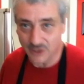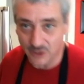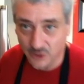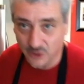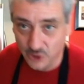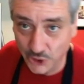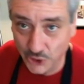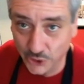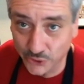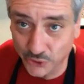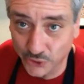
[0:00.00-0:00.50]

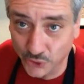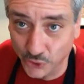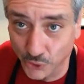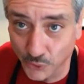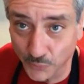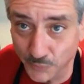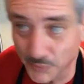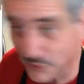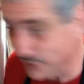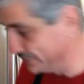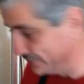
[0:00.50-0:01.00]
clear
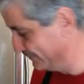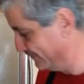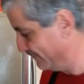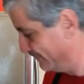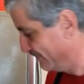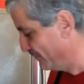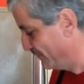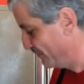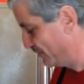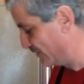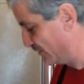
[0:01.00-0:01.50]
soup.
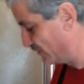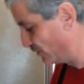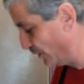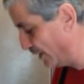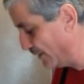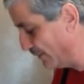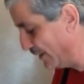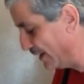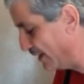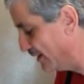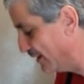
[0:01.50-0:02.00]
So
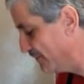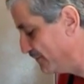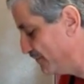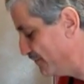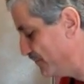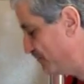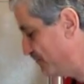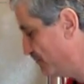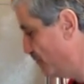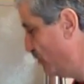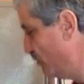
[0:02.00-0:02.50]
anyway,
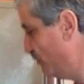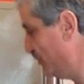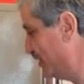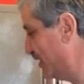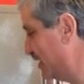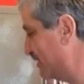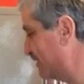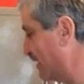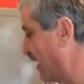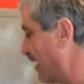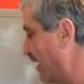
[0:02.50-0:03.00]
moving
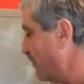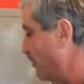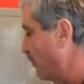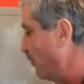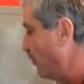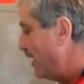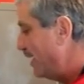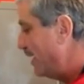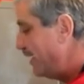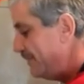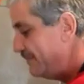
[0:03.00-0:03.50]
this out of
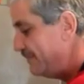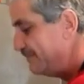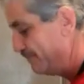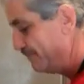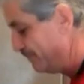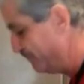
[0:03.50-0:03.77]
the way.